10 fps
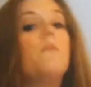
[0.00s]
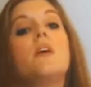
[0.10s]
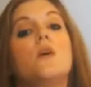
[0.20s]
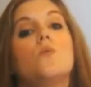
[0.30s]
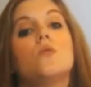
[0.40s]

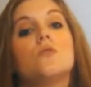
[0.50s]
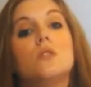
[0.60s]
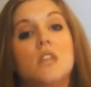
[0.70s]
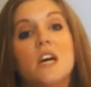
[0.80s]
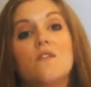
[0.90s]
It will
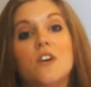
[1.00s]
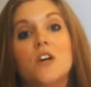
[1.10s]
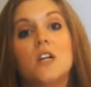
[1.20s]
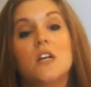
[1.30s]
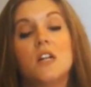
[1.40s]
state
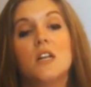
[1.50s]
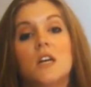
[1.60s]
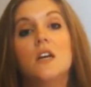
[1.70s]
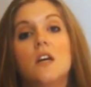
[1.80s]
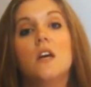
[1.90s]
very
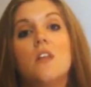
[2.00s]
clearly